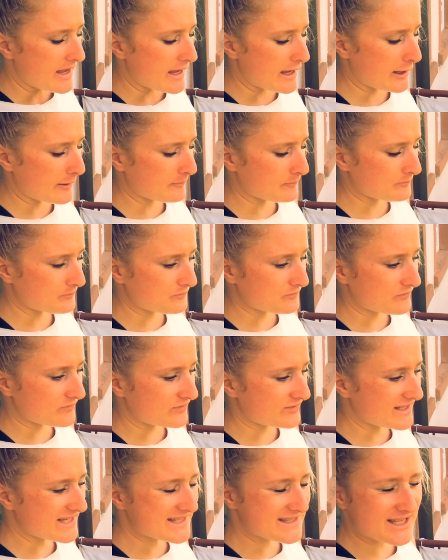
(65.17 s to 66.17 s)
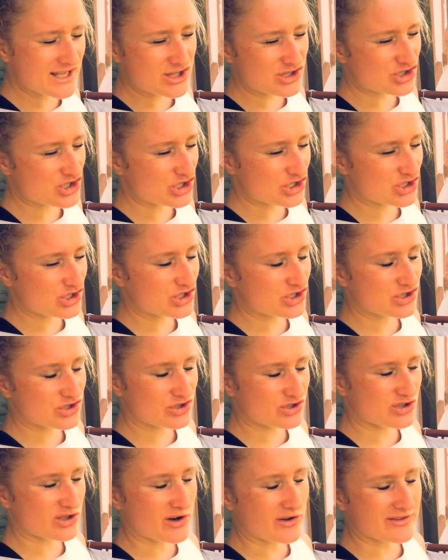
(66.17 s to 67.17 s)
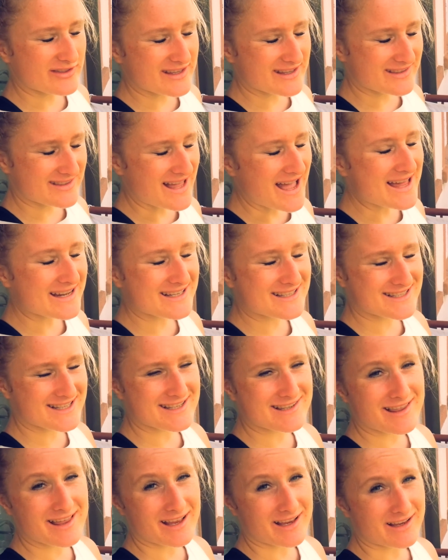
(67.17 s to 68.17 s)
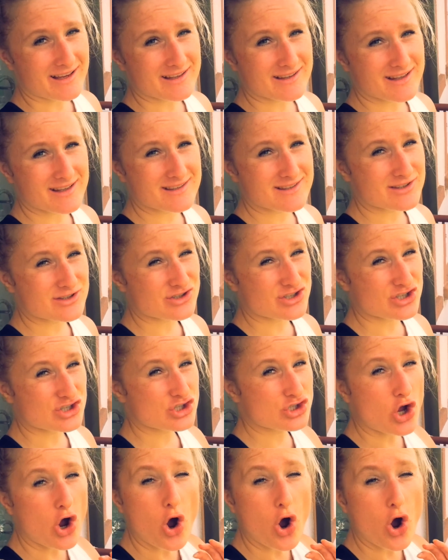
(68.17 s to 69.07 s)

And this is just, you know, that is the thing. This is just